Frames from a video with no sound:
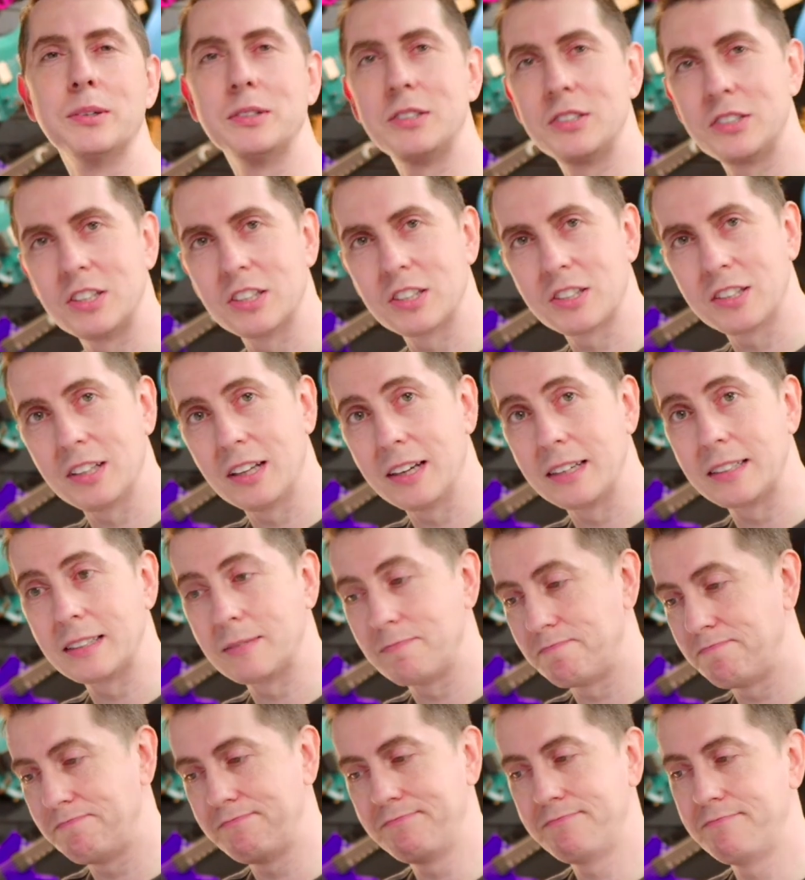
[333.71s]
It's just
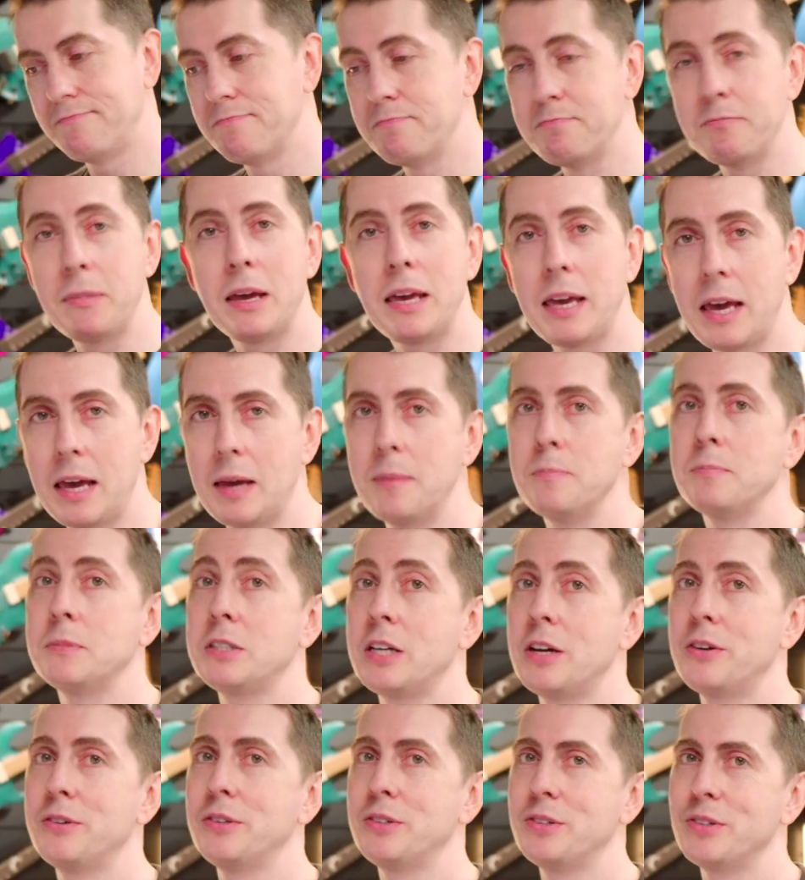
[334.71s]
like mayhem
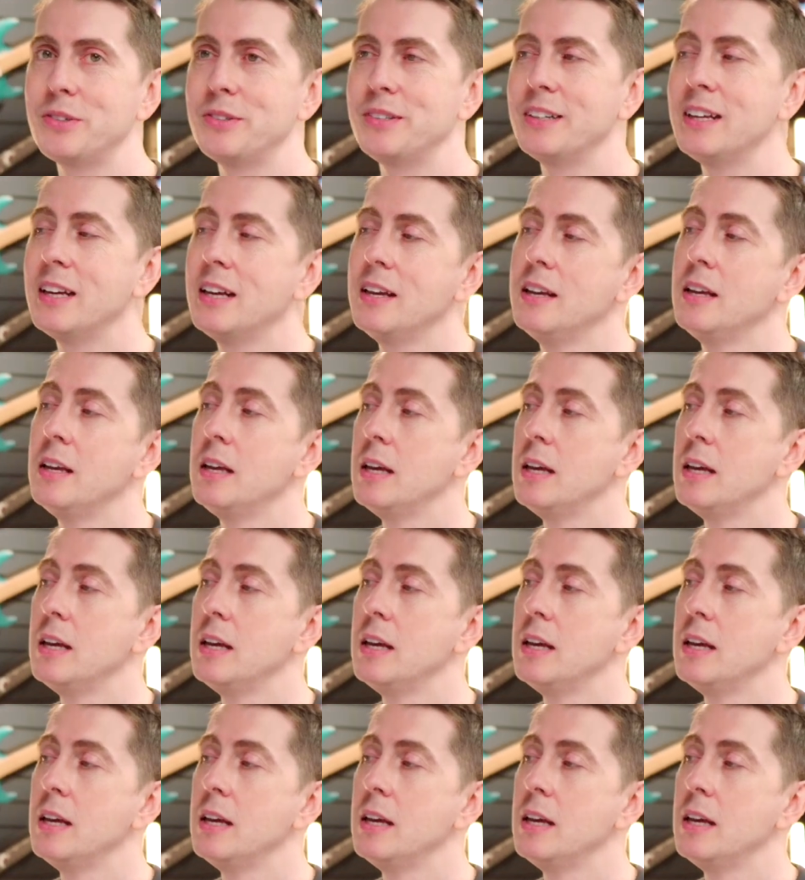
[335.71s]
territory.